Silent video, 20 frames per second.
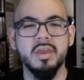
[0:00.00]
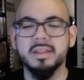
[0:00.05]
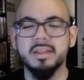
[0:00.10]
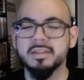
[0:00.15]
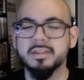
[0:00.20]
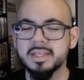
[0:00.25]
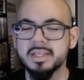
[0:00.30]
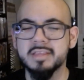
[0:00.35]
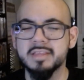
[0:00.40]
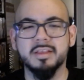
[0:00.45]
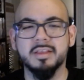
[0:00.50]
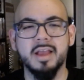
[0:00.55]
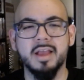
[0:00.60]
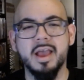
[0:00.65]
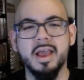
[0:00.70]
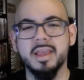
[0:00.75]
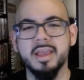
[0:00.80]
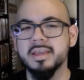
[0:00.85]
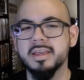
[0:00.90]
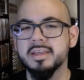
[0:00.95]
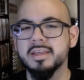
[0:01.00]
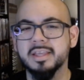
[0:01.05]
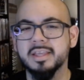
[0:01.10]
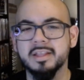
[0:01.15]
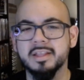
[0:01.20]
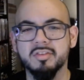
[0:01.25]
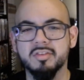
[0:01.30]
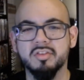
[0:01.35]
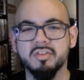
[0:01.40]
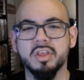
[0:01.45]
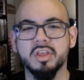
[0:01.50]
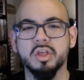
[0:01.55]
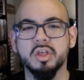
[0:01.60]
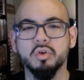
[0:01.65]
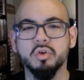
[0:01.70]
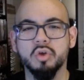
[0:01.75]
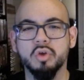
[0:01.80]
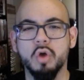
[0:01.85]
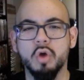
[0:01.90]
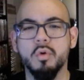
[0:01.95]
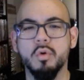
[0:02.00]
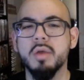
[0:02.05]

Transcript: this guy can still go.